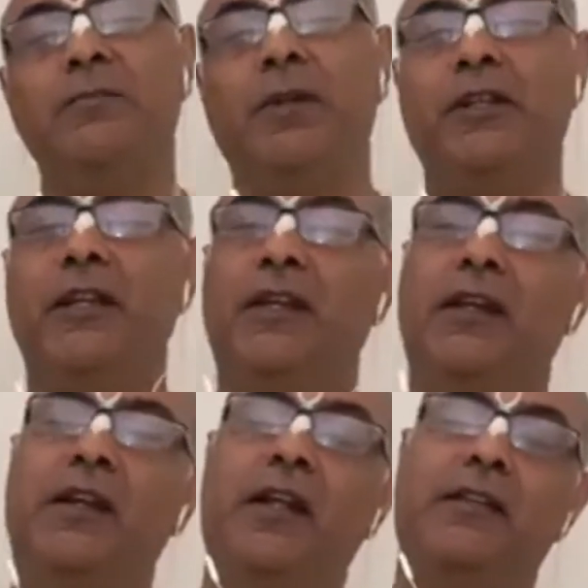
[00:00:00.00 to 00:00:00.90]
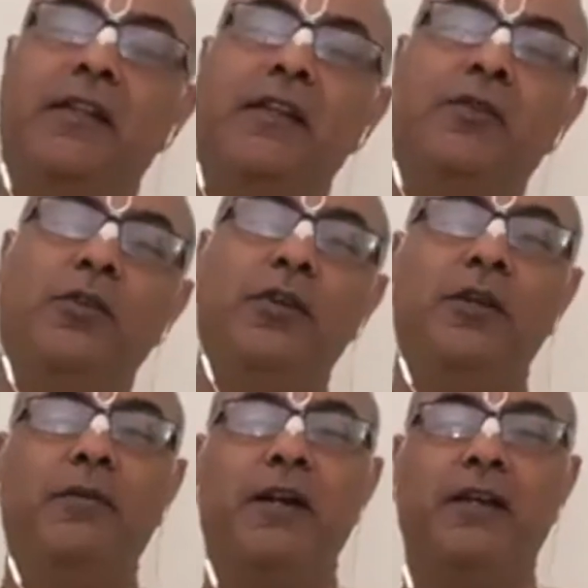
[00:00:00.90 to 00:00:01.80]
pratigrahanati
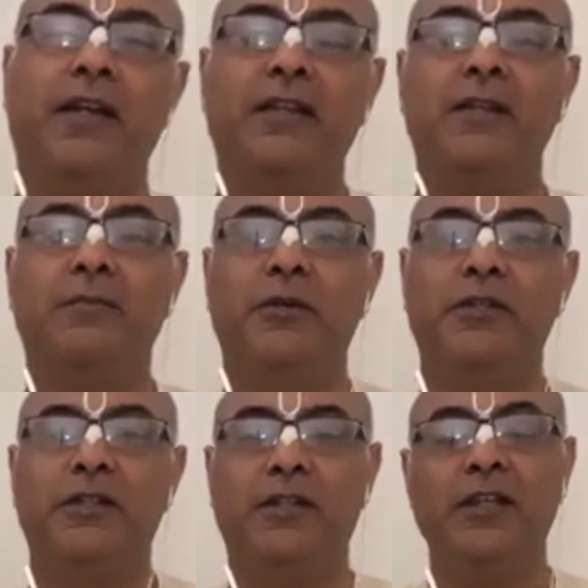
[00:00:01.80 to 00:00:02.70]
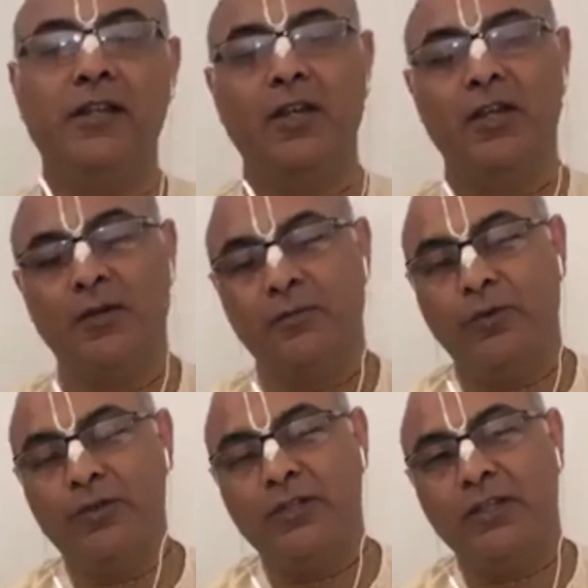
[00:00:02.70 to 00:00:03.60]
guhyamakhyati prichati
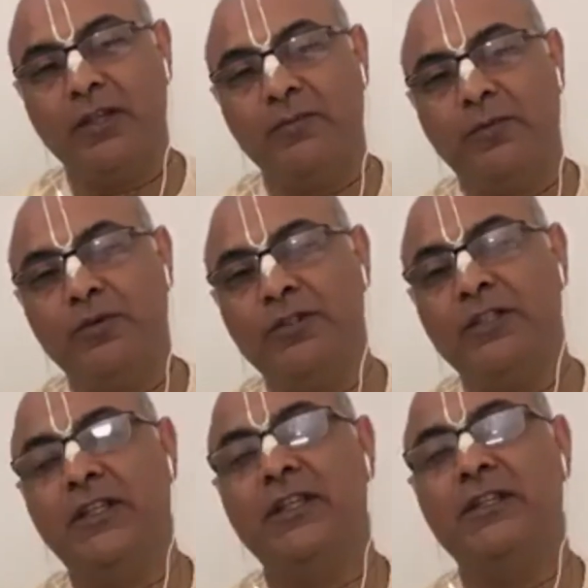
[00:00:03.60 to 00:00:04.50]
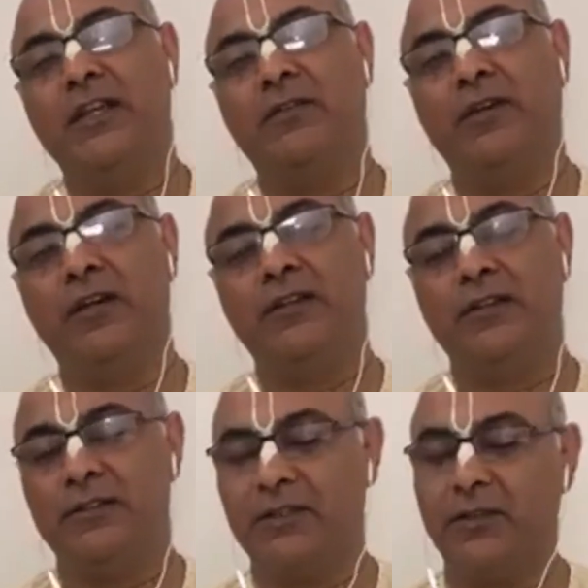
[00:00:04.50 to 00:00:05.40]
bhunjate bhojate chaiva
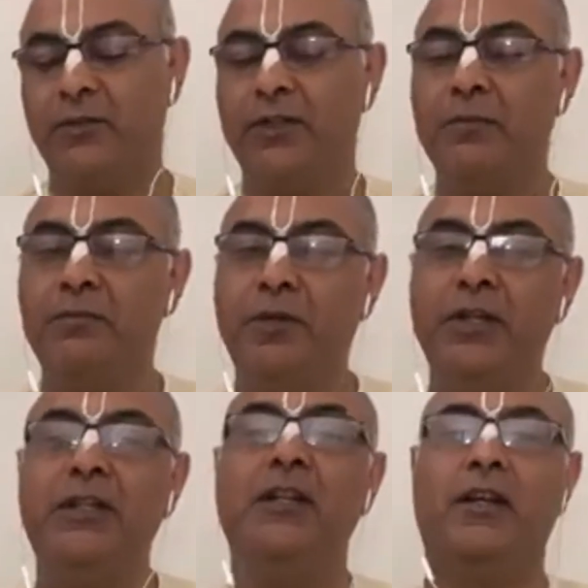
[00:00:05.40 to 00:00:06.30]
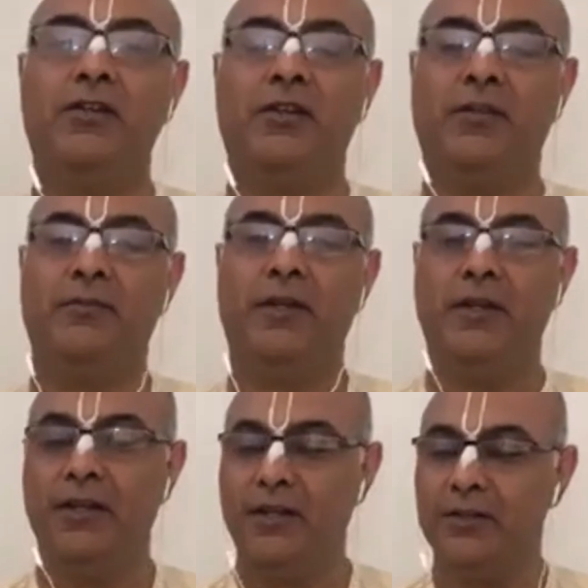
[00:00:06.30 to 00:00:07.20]
sadvitam priti lakshanam.
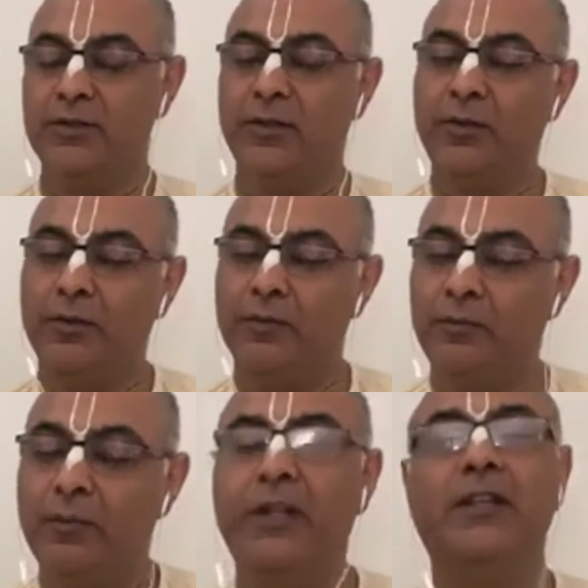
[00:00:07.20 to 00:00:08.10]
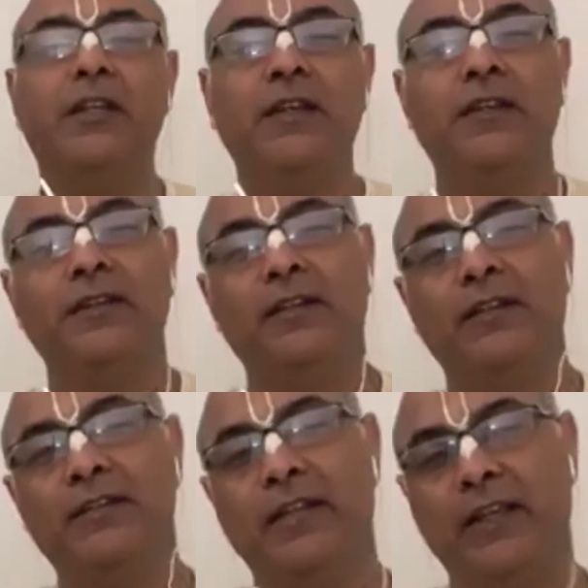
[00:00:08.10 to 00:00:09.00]
So priti
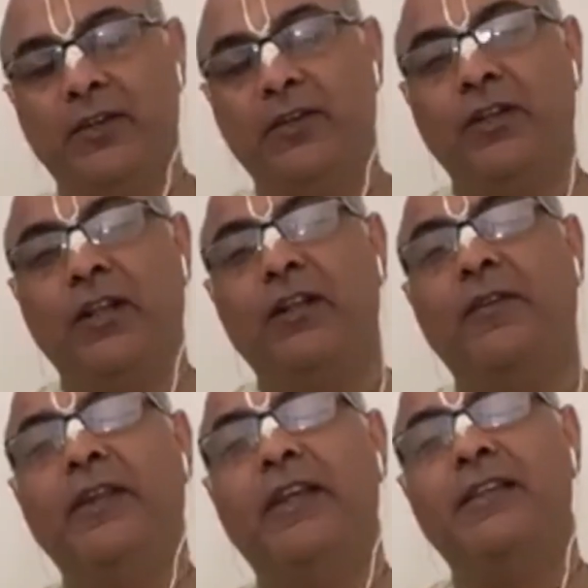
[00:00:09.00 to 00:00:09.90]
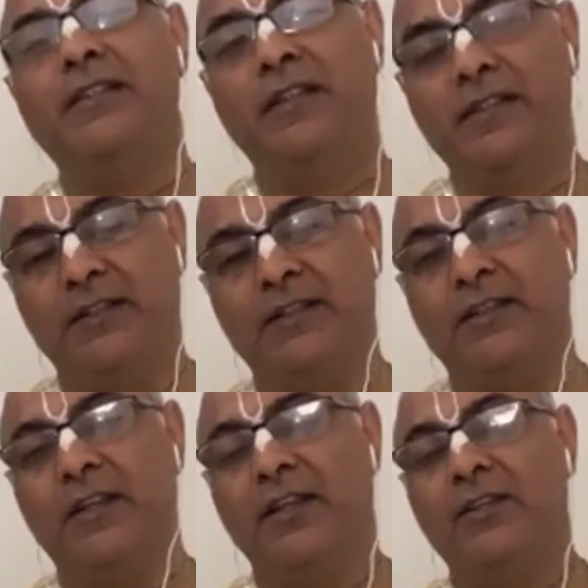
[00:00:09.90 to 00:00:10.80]
is like, the loving exchanges.
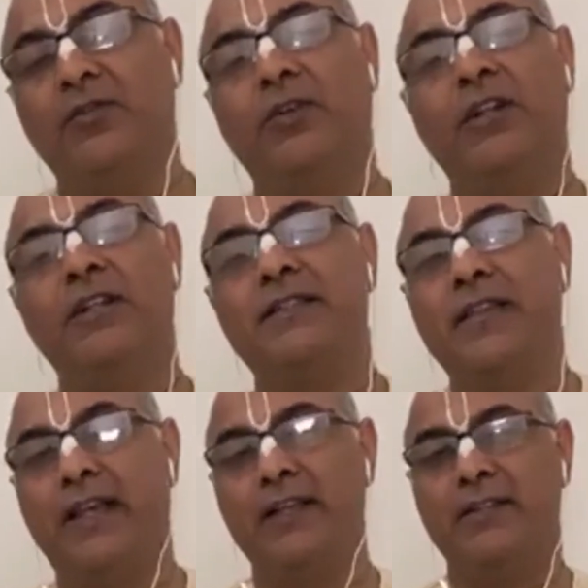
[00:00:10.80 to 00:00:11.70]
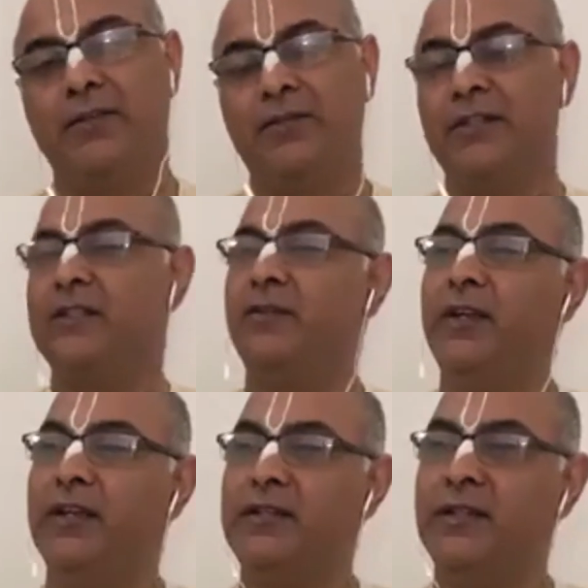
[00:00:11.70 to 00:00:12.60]
So what are the signs of these loving
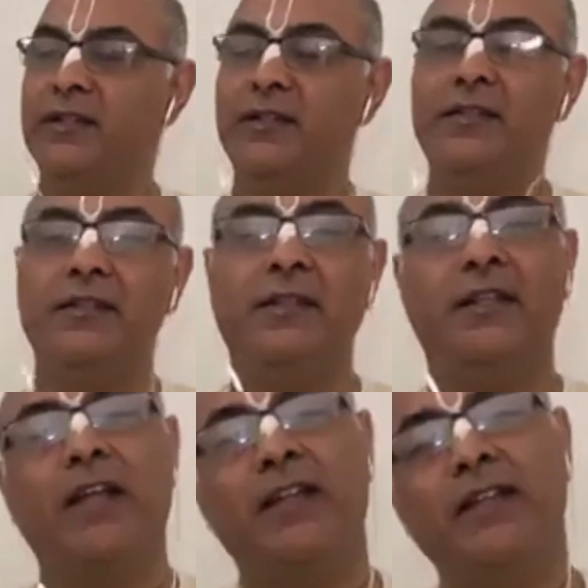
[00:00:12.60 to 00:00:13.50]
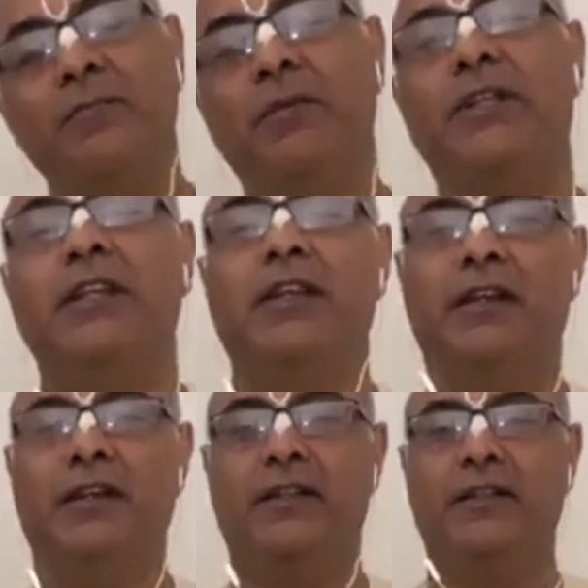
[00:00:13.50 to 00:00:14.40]
exchanges? Dadati
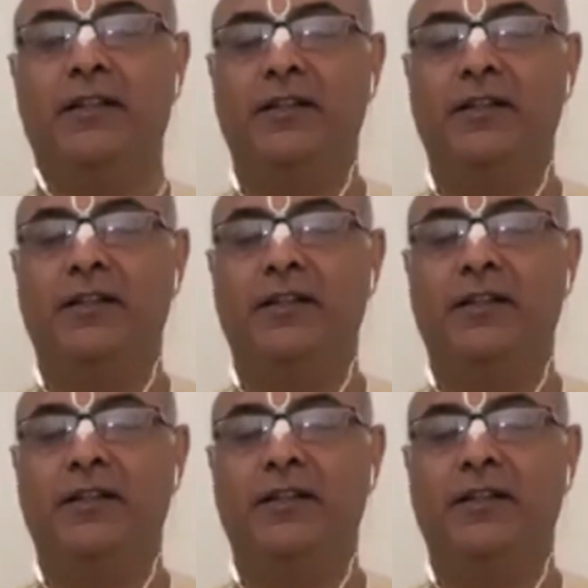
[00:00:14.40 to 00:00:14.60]
pratigrahanati,